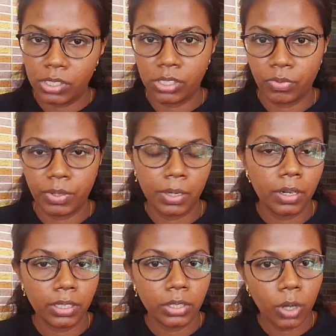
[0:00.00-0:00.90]
was
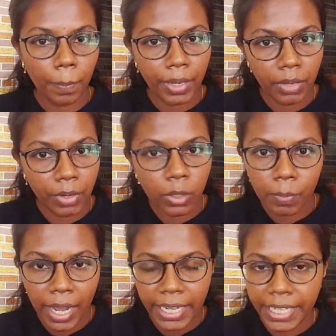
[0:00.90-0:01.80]
different. The topic given
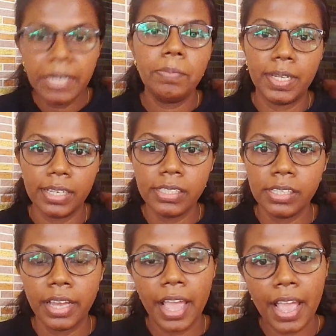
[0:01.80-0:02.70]
to my team
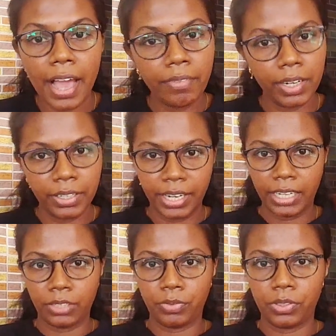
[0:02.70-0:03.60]
is AI will
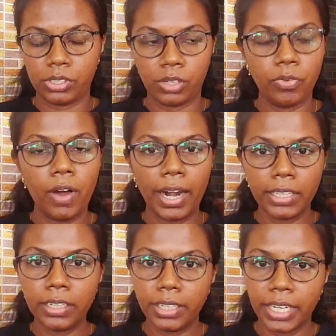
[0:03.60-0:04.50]
create the future. For
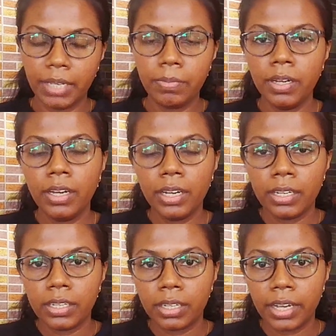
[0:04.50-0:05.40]
another team,
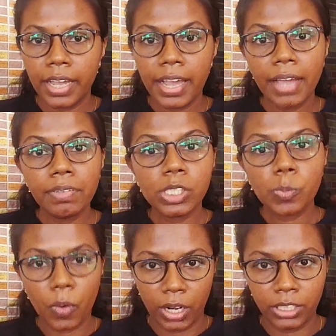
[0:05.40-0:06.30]
AI will
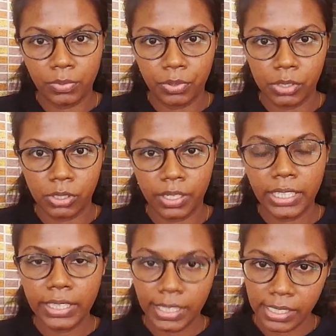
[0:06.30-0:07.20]
spoil the future.
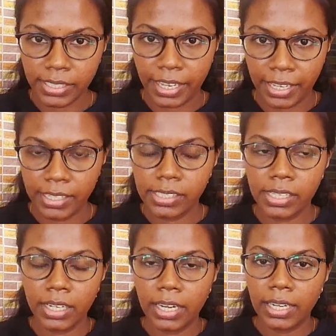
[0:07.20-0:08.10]
In this
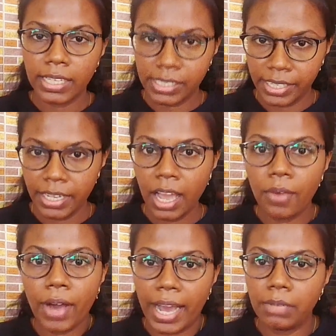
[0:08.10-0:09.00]
case, let's see
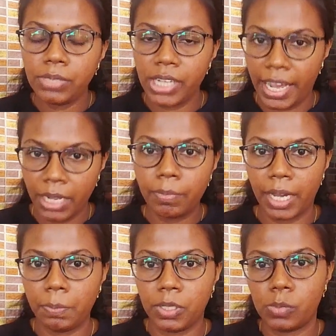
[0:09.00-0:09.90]
how I'm sharing
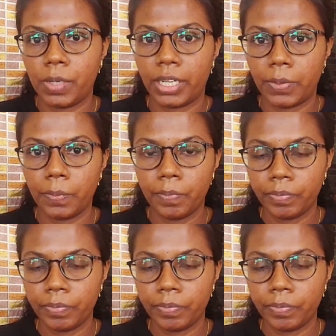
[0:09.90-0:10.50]
my perspective.